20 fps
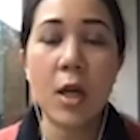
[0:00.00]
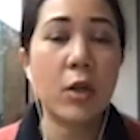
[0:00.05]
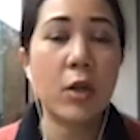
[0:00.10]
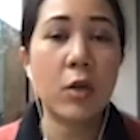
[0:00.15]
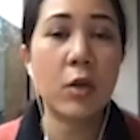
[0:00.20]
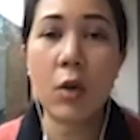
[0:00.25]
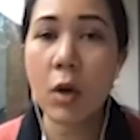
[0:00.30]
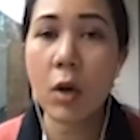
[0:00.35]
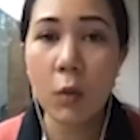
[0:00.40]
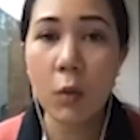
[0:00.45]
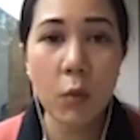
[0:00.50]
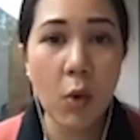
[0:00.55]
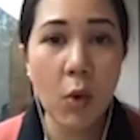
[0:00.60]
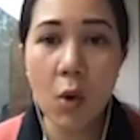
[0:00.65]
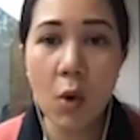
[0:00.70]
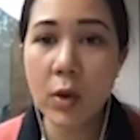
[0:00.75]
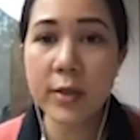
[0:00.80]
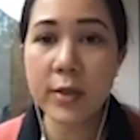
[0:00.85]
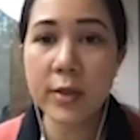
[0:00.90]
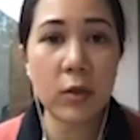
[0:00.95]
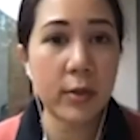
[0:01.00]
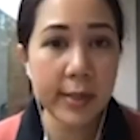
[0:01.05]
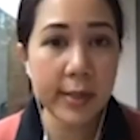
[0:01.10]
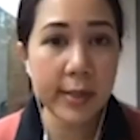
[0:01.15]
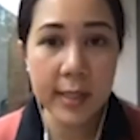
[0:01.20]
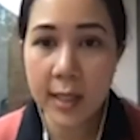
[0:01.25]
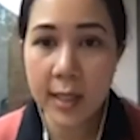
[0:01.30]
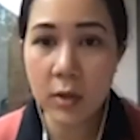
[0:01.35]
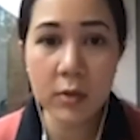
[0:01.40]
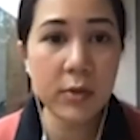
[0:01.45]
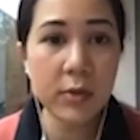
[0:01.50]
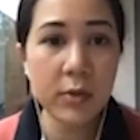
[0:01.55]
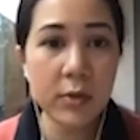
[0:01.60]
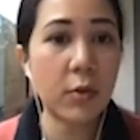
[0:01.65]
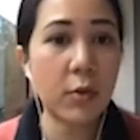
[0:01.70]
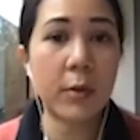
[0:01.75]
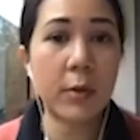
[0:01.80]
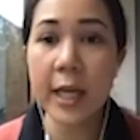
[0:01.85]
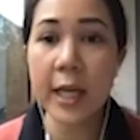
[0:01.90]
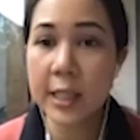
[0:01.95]
your awards, your skills,
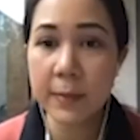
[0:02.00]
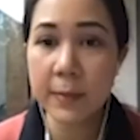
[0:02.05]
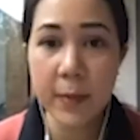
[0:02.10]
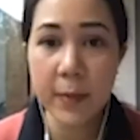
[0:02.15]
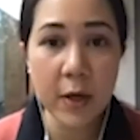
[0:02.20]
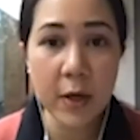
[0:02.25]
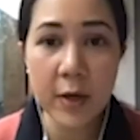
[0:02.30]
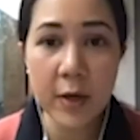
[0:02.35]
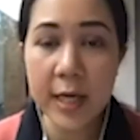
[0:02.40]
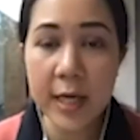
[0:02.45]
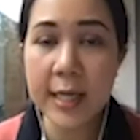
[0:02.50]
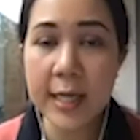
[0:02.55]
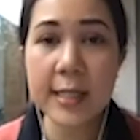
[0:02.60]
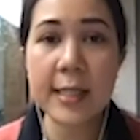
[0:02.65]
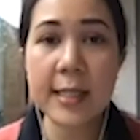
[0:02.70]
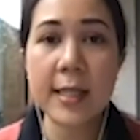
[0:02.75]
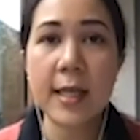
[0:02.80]
your experience